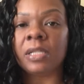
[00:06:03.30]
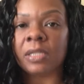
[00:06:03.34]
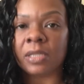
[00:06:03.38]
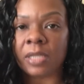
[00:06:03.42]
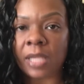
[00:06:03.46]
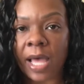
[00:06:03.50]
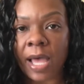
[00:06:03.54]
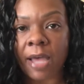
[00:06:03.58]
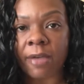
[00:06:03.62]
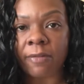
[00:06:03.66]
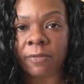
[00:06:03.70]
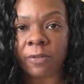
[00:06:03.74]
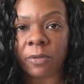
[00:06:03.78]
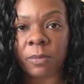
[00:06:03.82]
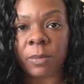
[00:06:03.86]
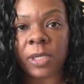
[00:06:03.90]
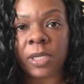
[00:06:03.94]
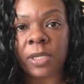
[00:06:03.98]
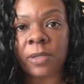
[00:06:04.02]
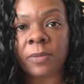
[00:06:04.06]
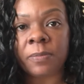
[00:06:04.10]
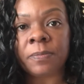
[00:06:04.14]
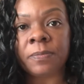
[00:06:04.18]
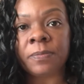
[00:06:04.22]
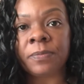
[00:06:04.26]
a lot for
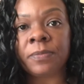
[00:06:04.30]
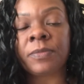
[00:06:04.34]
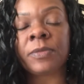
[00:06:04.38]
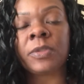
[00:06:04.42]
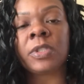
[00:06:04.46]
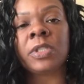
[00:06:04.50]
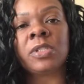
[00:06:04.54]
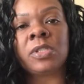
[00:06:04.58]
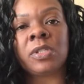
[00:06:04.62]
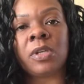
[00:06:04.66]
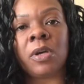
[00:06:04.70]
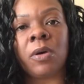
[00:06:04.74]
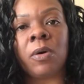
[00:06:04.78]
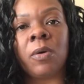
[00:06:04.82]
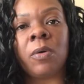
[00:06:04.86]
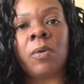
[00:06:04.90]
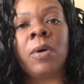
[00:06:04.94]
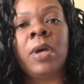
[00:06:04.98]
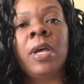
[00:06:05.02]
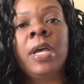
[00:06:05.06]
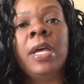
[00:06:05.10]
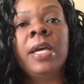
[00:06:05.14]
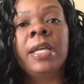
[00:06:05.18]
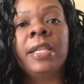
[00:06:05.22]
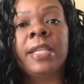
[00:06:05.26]
me, so
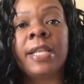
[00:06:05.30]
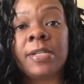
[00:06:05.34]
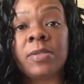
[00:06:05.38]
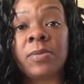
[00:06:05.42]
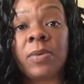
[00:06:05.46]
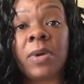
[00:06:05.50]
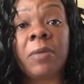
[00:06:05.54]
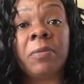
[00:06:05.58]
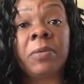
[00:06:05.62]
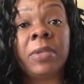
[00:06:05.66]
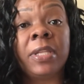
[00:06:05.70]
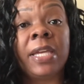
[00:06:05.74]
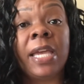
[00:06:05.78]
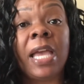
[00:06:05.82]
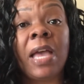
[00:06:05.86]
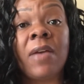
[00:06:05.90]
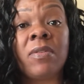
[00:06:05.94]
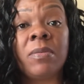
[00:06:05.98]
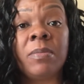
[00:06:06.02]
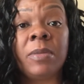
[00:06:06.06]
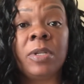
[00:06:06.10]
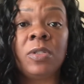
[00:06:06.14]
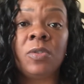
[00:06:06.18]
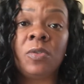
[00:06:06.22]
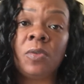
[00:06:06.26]
that's why I really
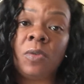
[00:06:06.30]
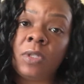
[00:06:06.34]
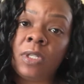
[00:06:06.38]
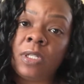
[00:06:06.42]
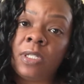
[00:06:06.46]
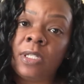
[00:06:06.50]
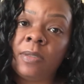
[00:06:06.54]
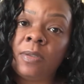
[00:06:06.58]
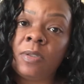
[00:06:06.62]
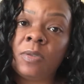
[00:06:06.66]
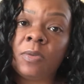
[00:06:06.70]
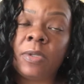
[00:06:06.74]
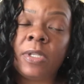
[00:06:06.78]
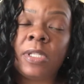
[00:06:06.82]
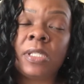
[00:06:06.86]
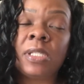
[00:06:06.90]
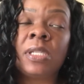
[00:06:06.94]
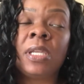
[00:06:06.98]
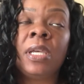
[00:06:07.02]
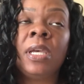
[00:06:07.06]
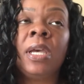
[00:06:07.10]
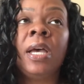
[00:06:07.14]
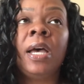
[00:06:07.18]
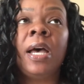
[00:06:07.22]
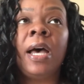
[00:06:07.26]
haven't been doing the deep
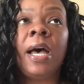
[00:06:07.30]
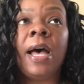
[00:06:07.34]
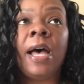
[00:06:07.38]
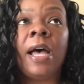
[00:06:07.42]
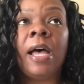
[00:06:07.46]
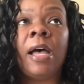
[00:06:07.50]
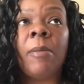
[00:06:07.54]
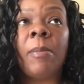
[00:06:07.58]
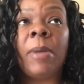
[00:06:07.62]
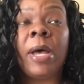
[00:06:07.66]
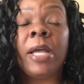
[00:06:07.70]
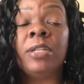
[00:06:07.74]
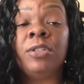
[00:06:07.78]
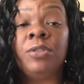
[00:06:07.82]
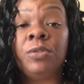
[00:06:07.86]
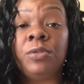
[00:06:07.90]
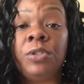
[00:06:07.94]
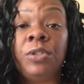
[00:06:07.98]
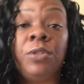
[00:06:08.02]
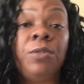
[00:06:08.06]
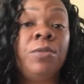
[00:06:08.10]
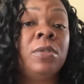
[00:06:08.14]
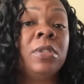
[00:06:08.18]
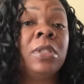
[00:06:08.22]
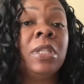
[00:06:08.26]
twist. I do
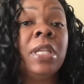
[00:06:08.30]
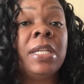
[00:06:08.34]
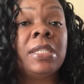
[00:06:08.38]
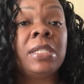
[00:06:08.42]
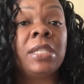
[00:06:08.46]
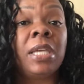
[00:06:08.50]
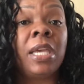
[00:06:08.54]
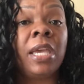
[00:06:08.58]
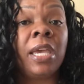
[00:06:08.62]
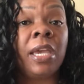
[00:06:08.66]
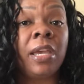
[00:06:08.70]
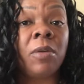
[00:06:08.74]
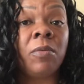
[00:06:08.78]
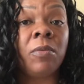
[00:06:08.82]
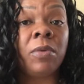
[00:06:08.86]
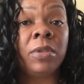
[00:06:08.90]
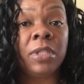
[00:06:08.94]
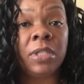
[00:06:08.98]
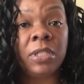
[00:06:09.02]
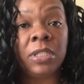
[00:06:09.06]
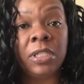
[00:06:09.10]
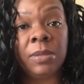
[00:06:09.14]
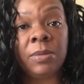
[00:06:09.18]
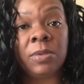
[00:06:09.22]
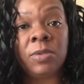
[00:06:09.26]
use less hair with
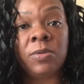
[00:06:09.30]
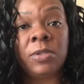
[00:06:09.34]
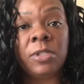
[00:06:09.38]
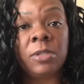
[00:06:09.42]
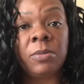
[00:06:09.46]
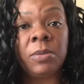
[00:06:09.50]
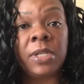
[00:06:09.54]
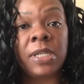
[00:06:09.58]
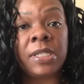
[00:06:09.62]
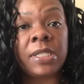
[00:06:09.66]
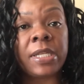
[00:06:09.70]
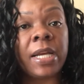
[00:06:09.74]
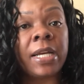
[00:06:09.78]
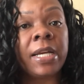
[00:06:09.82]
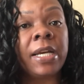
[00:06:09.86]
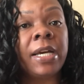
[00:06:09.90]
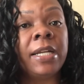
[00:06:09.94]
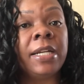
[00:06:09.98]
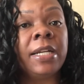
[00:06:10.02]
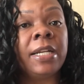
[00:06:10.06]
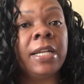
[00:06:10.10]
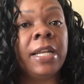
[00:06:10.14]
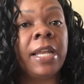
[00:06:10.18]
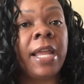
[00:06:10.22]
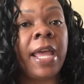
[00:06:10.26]
the deep twist because I
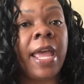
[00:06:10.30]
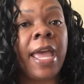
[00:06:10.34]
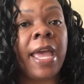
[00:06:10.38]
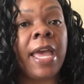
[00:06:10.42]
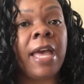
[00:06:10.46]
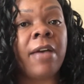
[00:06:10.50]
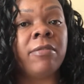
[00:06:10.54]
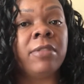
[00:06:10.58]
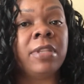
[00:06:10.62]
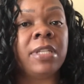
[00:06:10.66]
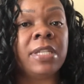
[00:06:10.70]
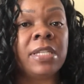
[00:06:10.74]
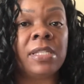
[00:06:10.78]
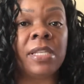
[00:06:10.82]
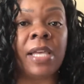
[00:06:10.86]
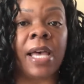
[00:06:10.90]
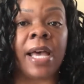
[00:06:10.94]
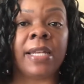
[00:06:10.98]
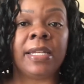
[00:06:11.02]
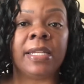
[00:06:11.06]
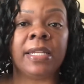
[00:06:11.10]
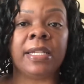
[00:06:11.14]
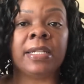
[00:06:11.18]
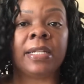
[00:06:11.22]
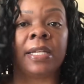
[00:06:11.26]
cut it in half. This I
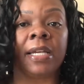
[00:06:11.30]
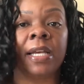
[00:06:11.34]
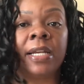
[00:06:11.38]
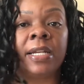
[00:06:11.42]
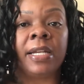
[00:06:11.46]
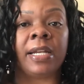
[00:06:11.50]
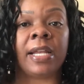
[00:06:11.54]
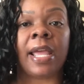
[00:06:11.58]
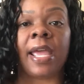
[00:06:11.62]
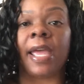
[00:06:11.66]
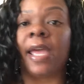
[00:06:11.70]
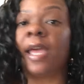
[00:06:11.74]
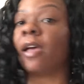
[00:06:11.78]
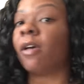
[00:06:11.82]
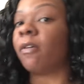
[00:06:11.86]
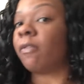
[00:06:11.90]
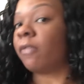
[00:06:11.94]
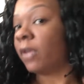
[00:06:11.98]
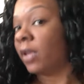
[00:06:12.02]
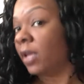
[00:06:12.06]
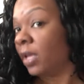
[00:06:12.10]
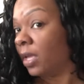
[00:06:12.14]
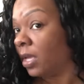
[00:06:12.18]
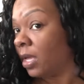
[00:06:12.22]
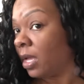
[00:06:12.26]
didn't cut in half,
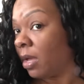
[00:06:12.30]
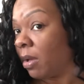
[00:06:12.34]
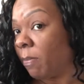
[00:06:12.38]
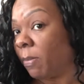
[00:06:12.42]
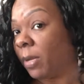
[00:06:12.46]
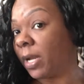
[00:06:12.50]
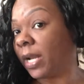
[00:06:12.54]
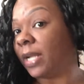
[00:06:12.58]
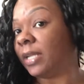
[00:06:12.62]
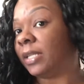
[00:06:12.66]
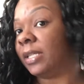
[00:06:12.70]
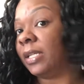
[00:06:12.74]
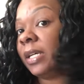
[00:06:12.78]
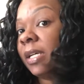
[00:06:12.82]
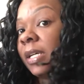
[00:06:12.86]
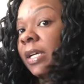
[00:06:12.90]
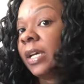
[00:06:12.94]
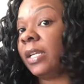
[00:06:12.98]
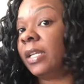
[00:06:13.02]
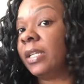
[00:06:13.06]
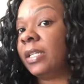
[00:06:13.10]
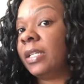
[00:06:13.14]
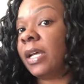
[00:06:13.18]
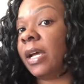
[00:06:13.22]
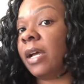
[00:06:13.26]
but I did
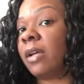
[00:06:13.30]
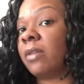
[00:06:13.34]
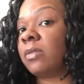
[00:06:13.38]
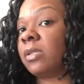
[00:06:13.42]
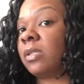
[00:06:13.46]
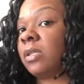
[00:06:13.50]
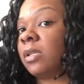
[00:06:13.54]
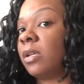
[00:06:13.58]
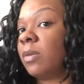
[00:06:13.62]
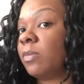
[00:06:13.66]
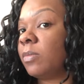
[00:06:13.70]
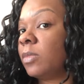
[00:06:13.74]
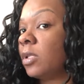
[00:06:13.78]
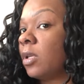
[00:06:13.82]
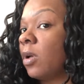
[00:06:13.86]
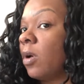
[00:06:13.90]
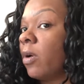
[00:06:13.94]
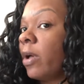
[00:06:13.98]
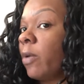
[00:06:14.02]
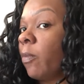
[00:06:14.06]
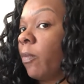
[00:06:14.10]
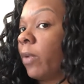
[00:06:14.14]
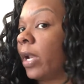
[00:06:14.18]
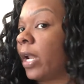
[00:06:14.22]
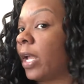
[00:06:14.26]
cut it down some.
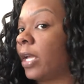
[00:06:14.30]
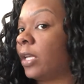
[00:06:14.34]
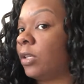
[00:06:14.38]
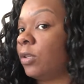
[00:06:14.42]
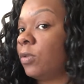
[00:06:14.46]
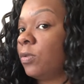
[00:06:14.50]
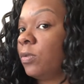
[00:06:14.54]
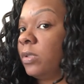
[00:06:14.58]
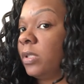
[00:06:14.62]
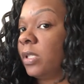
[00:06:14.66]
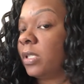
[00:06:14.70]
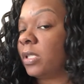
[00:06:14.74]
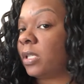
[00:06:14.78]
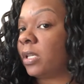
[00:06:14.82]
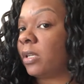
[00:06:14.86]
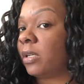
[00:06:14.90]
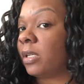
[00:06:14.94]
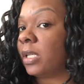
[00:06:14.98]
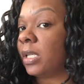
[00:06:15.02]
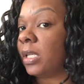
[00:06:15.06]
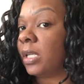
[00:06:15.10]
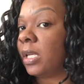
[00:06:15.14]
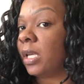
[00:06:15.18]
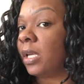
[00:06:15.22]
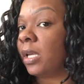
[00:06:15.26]
So when I use this hair
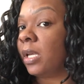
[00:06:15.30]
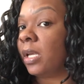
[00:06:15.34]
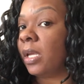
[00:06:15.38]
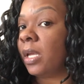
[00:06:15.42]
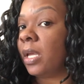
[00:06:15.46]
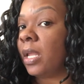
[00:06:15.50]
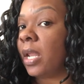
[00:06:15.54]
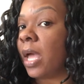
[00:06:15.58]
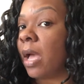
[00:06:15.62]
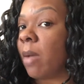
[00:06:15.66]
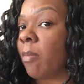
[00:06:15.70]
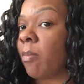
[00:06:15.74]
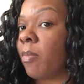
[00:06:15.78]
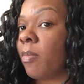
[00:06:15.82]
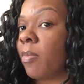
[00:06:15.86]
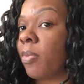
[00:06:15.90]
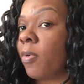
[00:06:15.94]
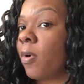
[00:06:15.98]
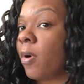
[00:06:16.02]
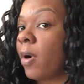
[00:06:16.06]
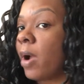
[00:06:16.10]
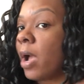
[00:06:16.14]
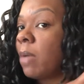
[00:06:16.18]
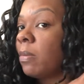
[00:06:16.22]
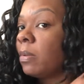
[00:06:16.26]
again, I'm
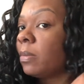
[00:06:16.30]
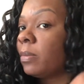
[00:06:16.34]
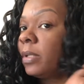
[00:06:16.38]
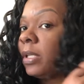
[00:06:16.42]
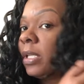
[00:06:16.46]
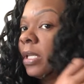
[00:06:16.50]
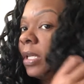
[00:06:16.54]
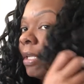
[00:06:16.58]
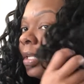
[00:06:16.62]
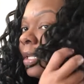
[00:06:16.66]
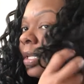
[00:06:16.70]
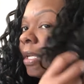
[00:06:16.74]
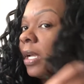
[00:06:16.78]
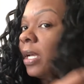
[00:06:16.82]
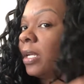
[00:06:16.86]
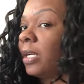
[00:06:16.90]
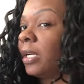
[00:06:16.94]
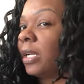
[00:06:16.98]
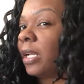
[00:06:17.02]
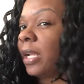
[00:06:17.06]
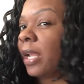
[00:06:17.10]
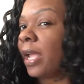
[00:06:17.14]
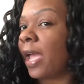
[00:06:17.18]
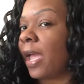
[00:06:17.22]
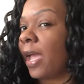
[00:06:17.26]
probably gonna cut
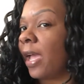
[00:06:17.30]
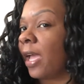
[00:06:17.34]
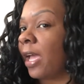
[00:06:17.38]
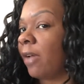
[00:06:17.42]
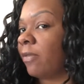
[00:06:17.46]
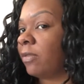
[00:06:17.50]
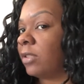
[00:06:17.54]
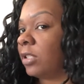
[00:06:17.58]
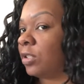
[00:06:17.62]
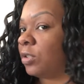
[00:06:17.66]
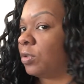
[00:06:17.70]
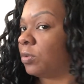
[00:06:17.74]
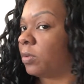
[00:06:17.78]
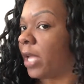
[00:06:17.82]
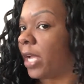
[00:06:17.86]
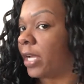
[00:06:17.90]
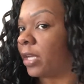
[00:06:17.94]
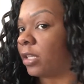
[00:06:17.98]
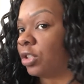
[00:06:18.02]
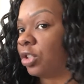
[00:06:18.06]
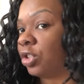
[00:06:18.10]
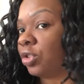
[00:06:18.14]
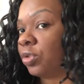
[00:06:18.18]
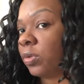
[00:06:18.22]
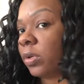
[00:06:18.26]
it in half to do like
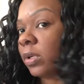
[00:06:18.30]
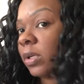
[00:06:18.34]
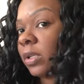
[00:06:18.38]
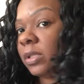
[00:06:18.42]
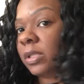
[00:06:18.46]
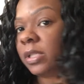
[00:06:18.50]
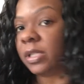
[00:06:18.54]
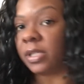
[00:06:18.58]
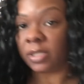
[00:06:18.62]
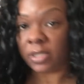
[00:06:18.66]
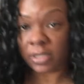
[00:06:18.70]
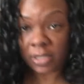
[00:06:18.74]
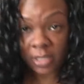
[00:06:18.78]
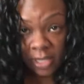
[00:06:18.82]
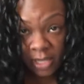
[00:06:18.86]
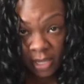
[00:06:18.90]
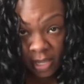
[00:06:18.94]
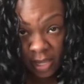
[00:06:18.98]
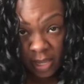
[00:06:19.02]
a shorter look.